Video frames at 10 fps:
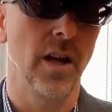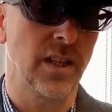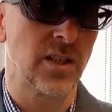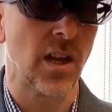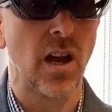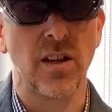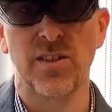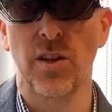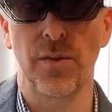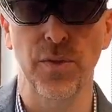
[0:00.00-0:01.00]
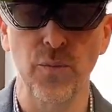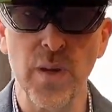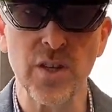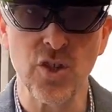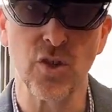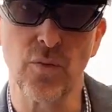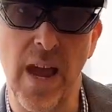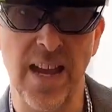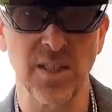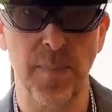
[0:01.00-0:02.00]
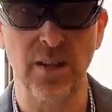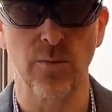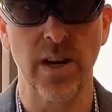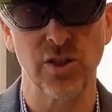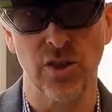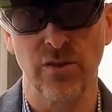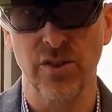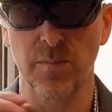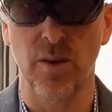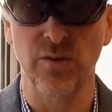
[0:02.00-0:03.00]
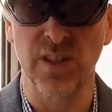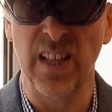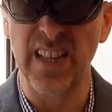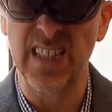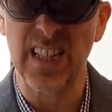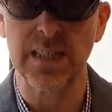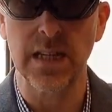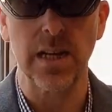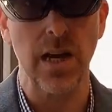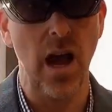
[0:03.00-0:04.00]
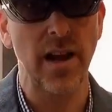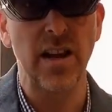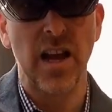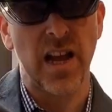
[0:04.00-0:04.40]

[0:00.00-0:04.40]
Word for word: It's, it's a 3-2 aspect ratio as opposed to like 16-9.